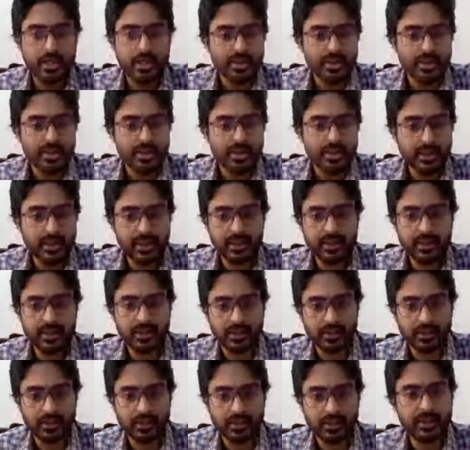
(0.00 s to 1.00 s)
So let's get
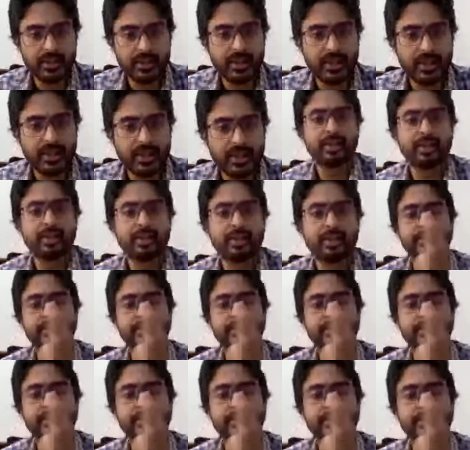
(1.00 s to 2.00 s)
started. This
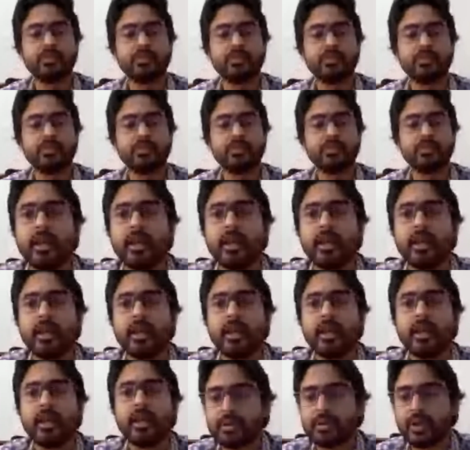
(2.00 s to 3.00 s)
session will take
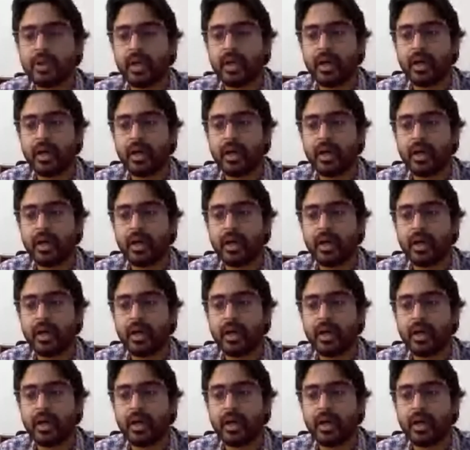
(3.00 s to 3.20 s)
about